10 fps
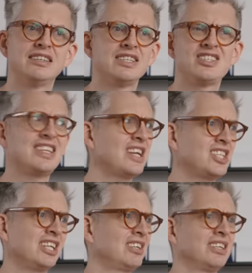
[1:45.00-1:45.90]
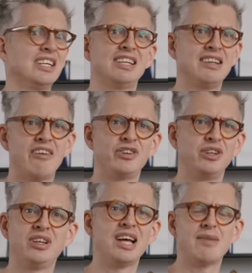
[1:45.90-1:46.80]
aesthetic
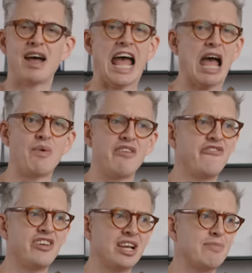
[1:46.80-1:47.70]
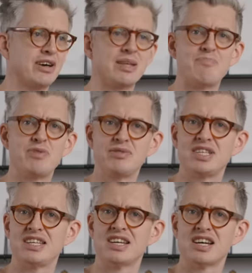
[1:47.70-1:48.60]
level about how I feel about the
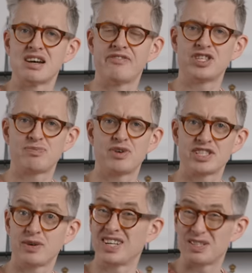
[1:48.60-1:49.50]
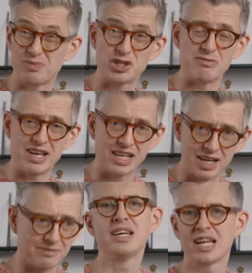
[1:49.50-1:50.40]
beauty of espresso and espresso
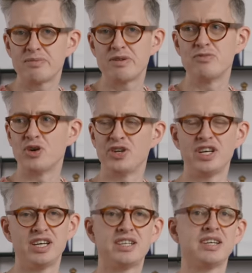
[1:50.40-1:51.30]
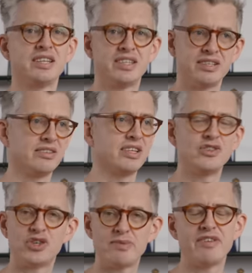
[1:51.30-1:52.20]
making. It'll be more nerd than
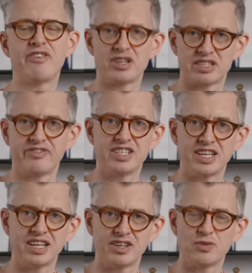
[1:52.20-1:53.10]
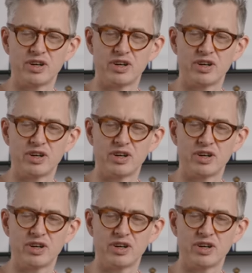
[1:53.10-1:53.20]
dreamy philosophy today, don't